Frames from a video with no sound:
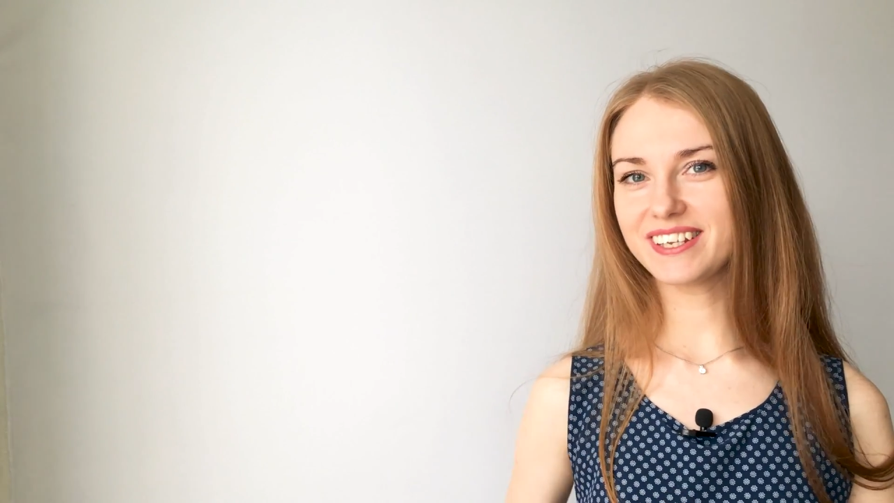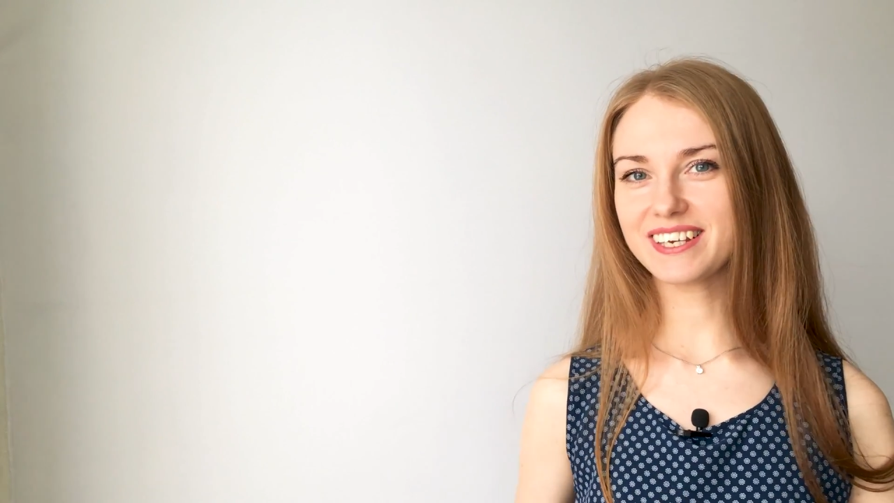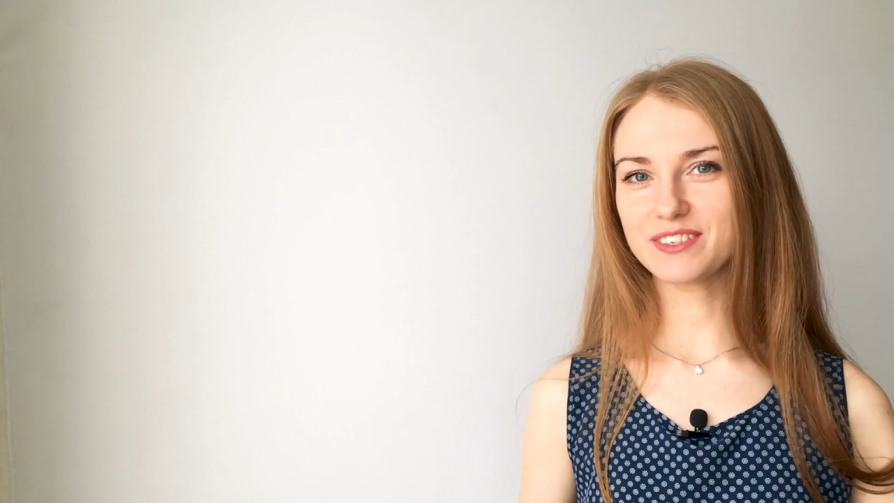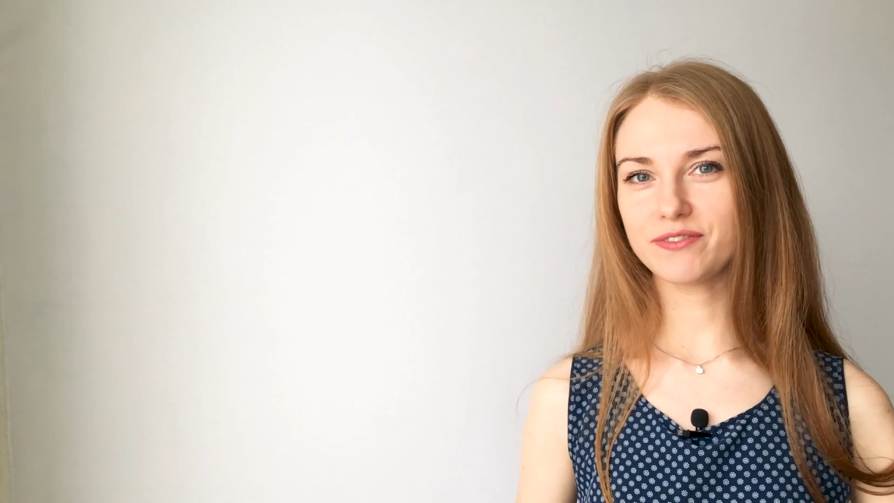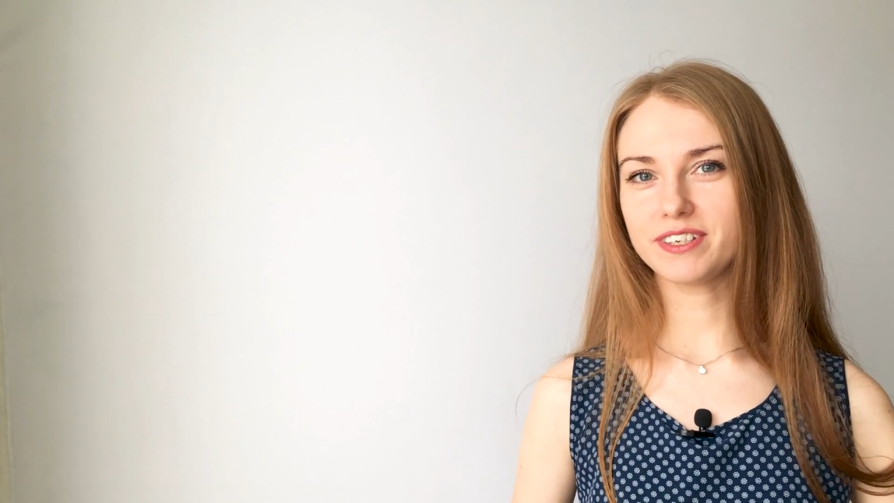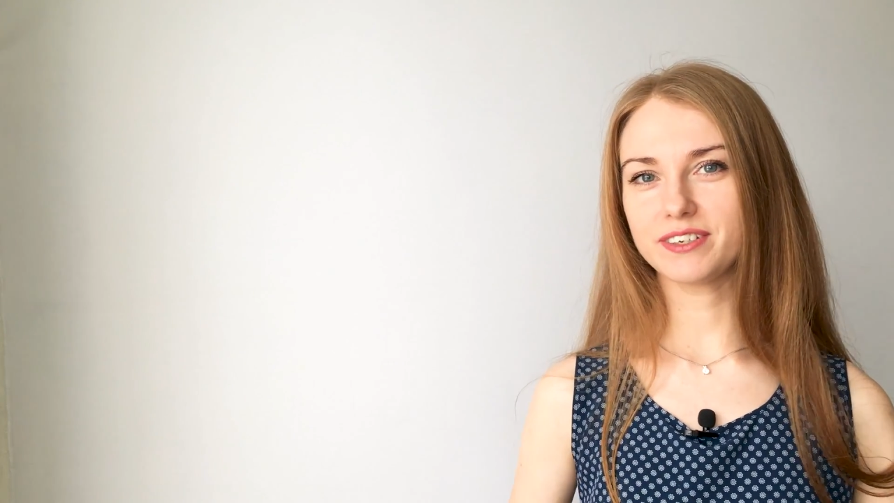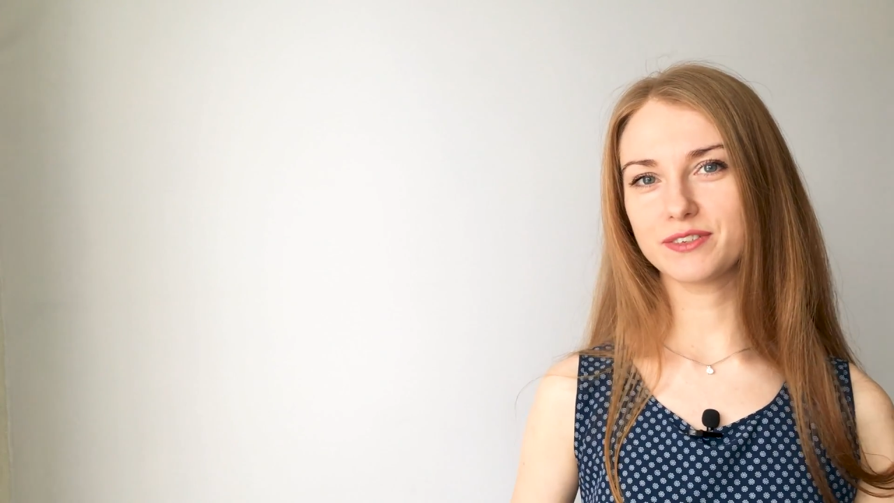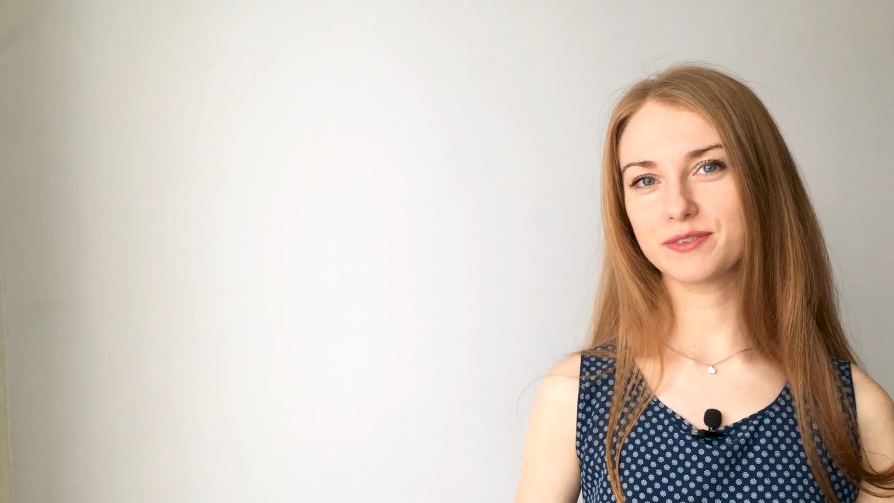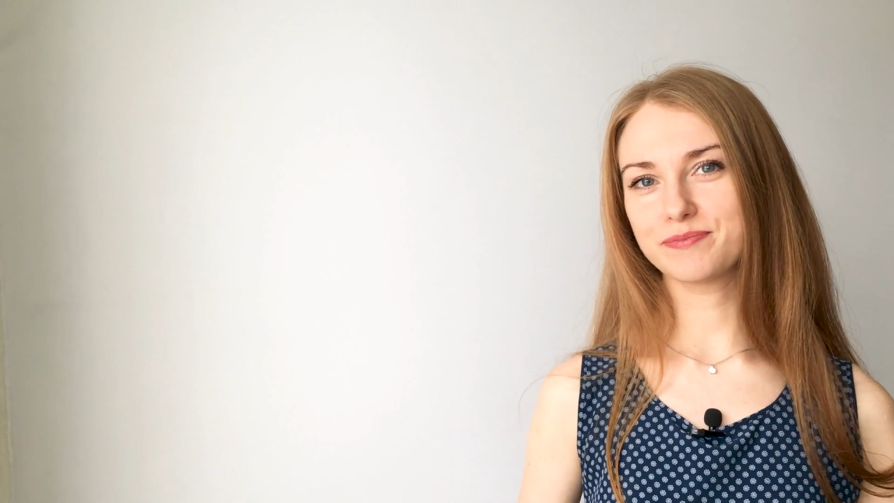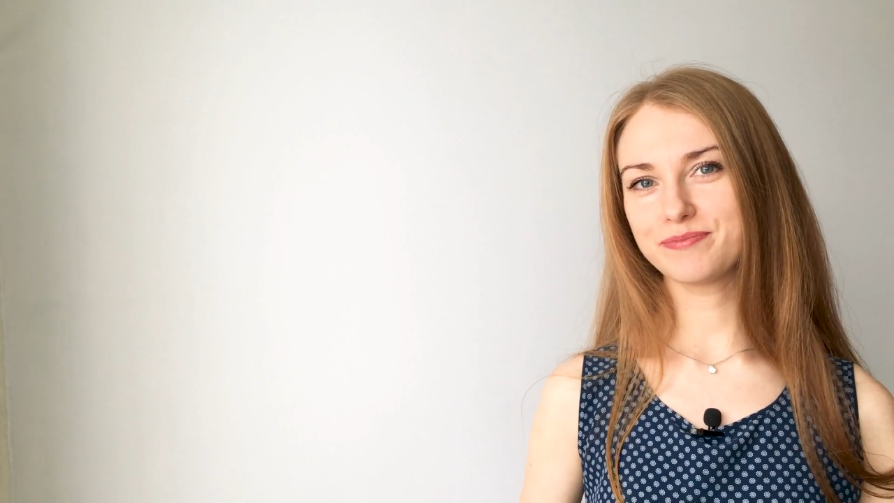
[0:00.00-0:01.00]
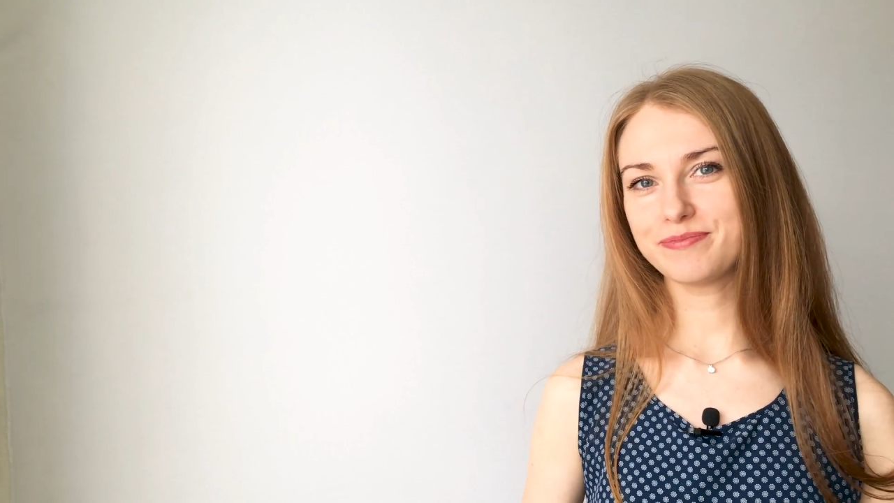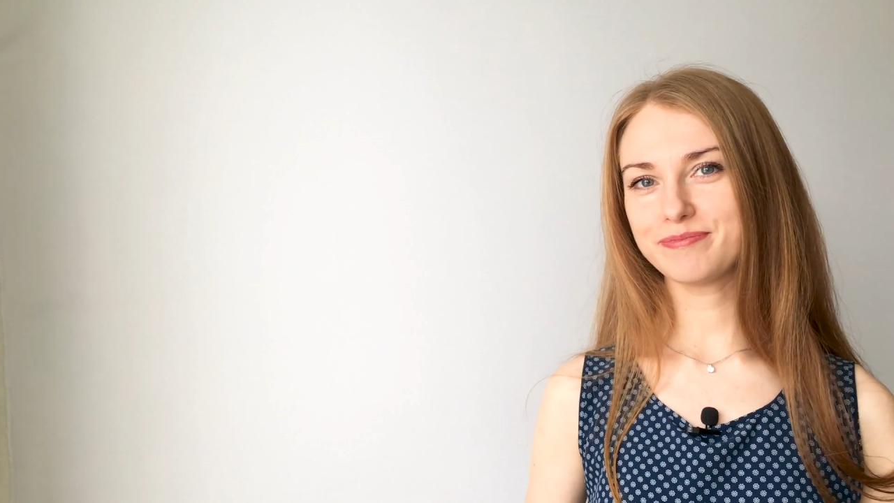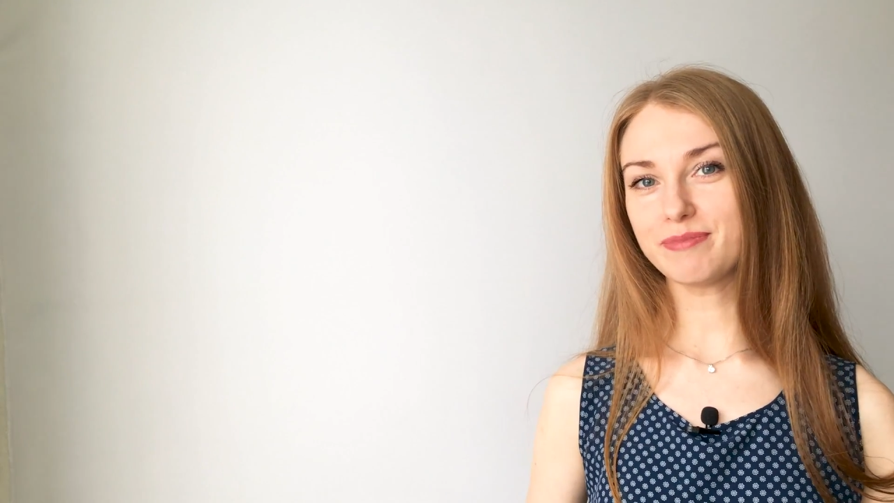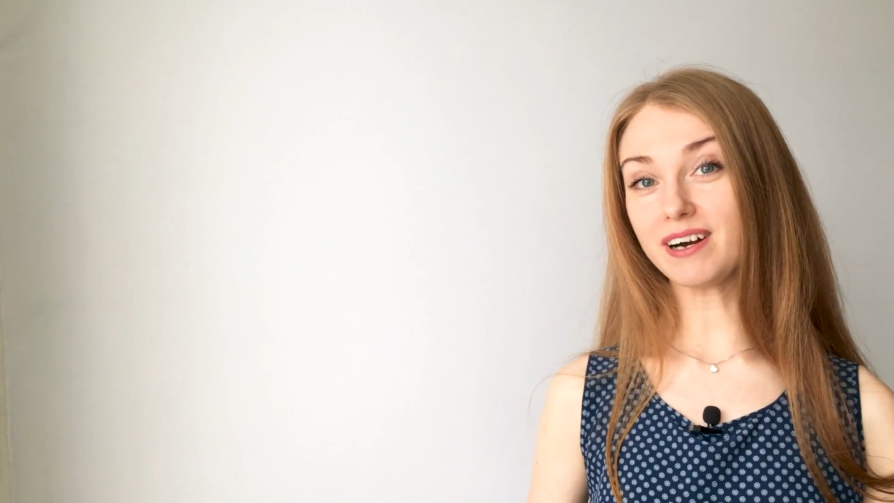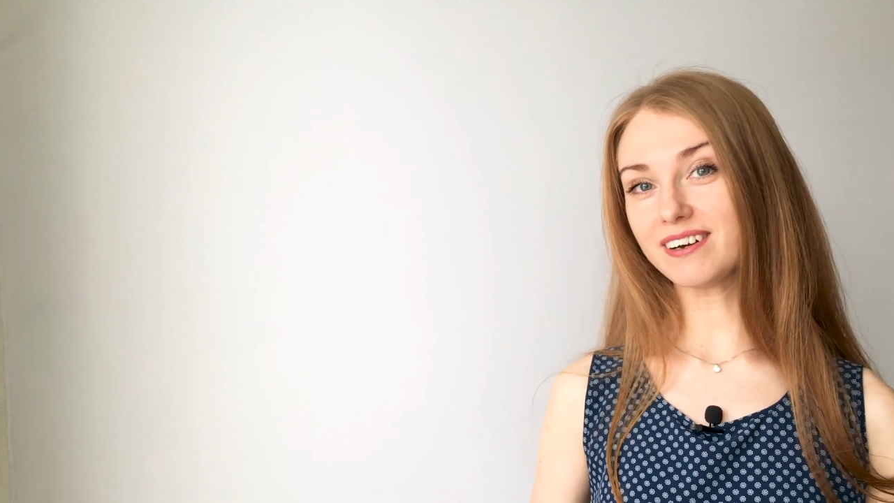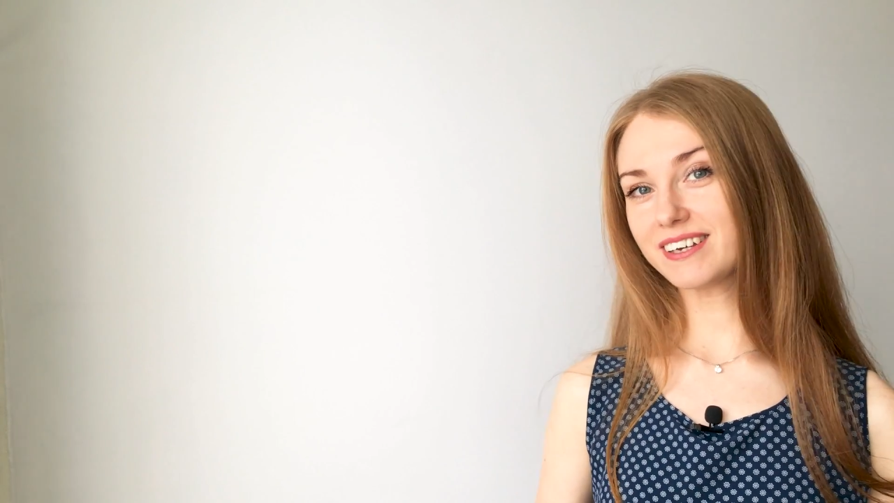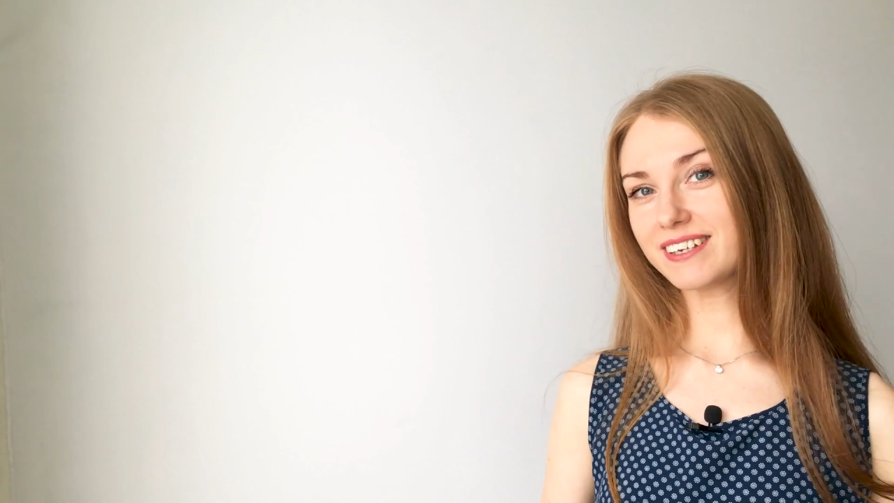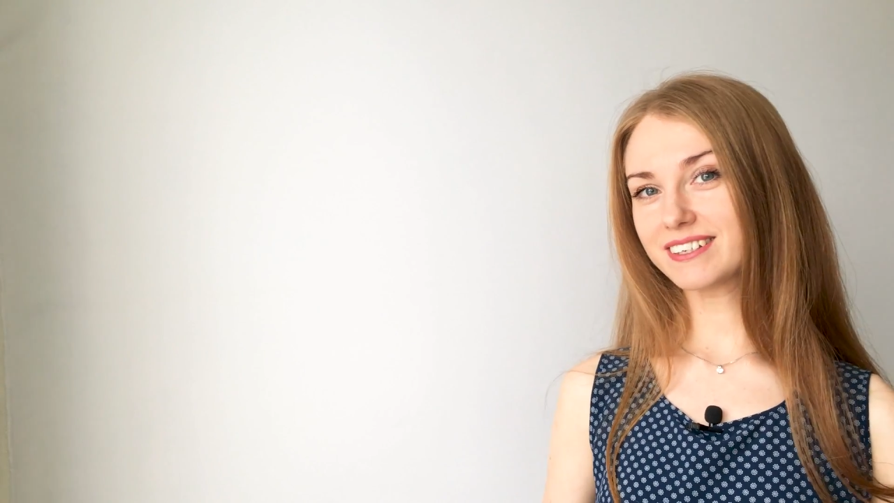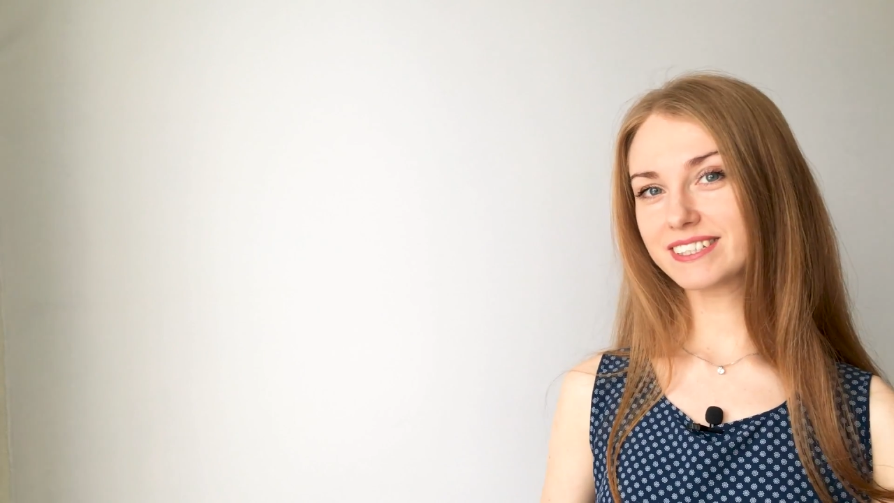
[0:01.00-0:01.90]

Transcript: next videos. Bye!